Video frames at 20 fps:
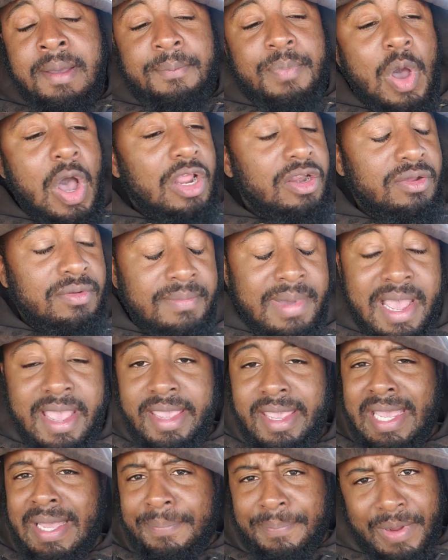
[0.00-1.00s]
Pardon
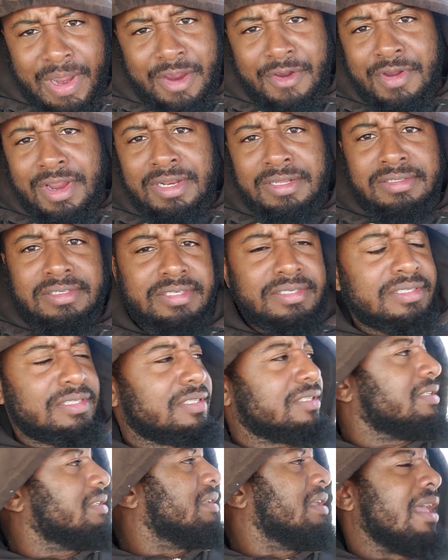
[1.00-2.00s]
my
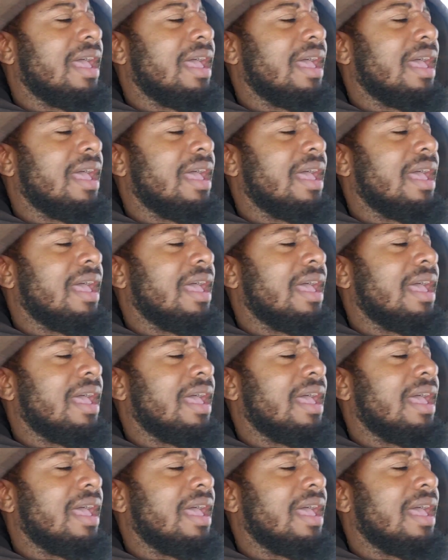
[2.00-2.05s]
appearance